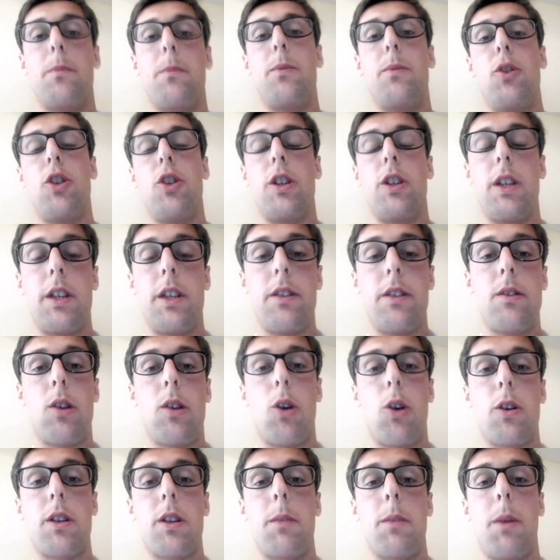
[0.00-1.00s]
She
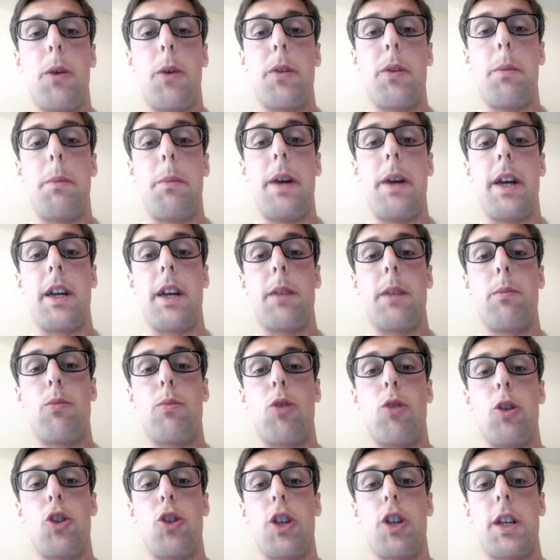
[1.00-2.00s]
talked about a big
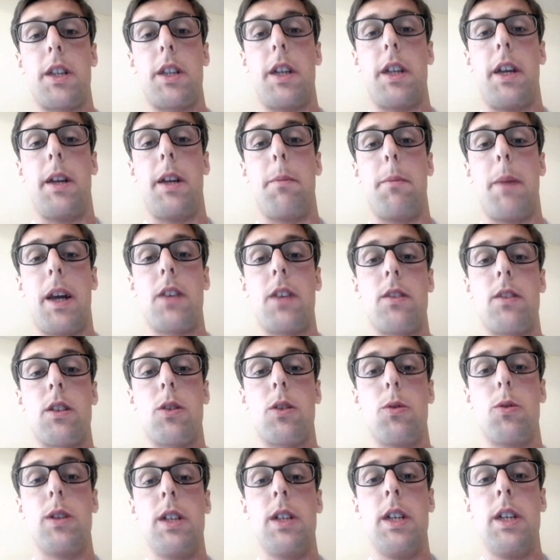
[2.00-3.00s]
project in
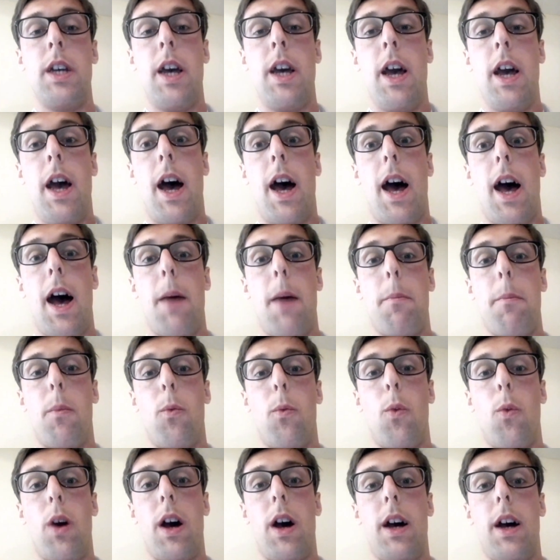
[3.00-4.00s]
Mexico
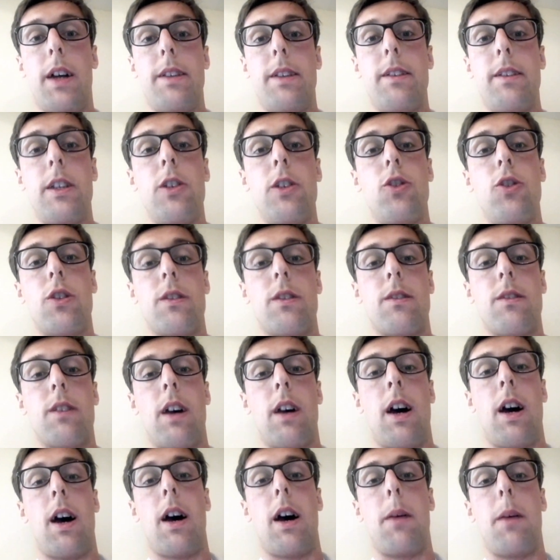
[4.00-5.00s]
where teachers
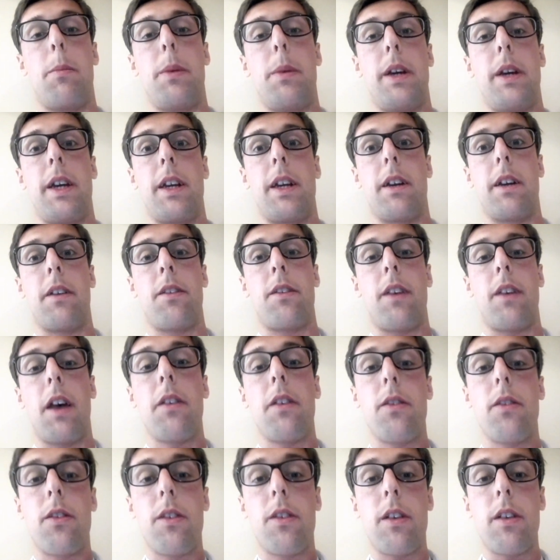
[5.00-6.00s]
are being
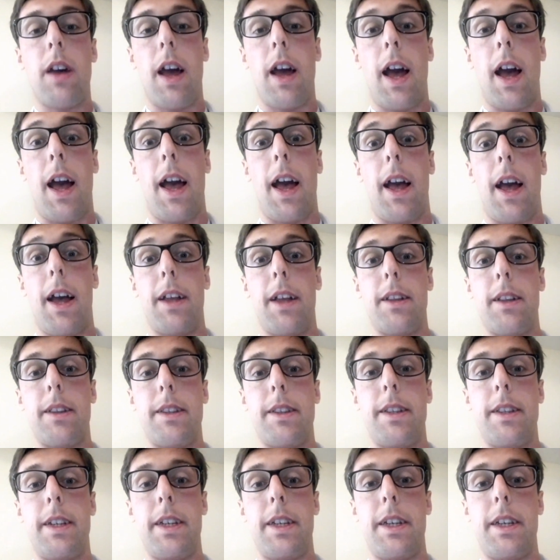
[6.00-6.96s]
assessed, and